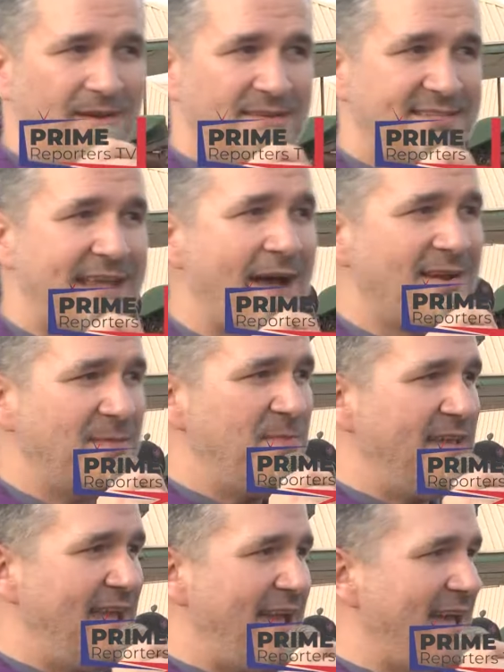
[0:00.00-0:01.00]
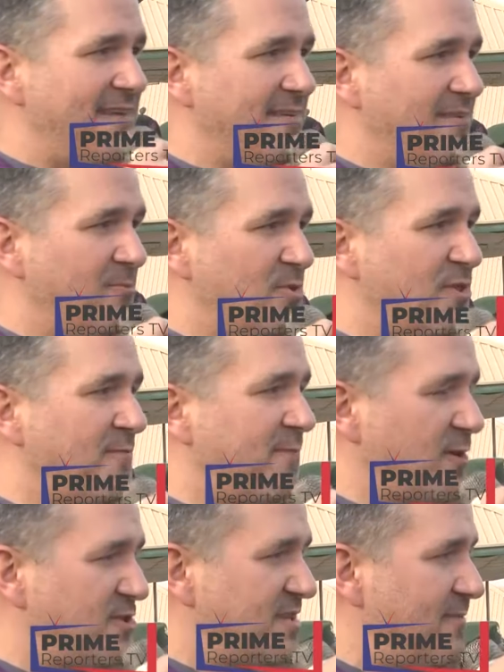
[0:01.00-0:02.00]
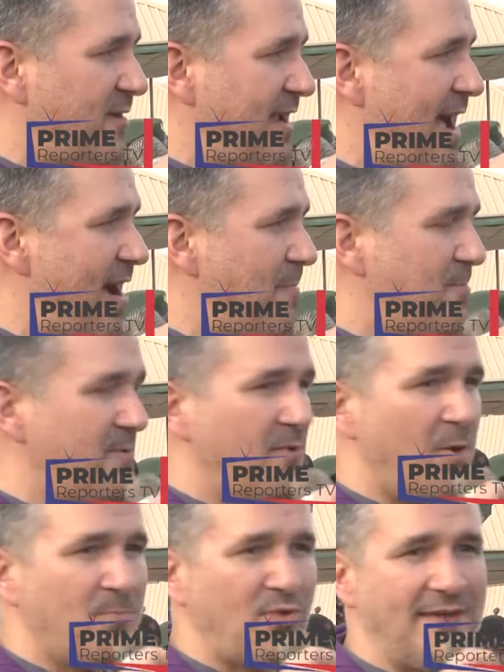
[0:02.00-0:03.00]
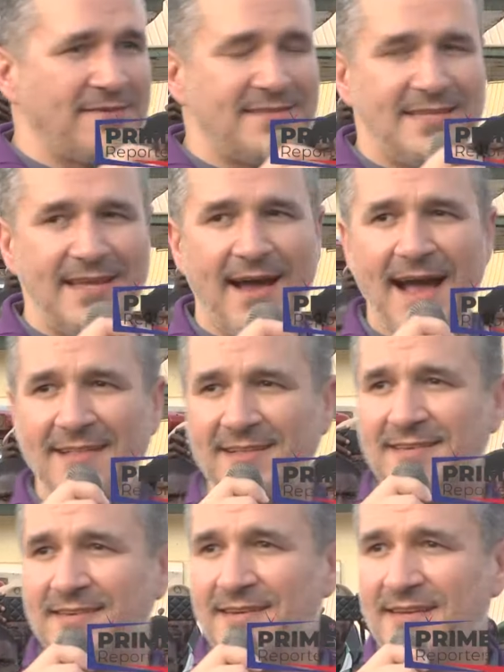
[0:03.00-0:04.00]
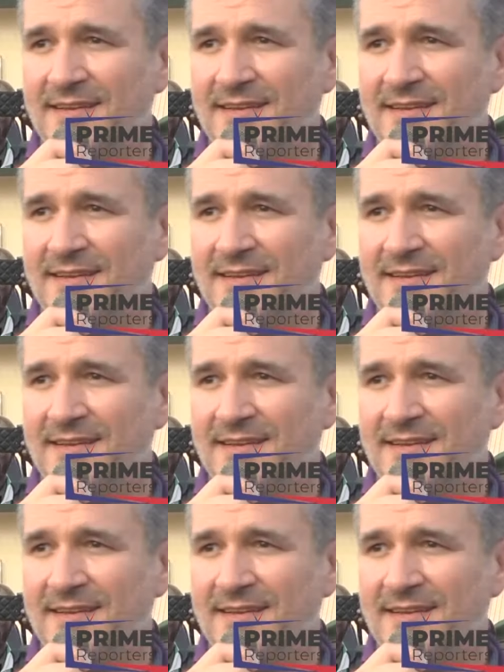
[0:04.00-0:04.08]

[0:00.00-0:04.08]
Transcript: scouting began with the first ever camp on Broughton Sea Island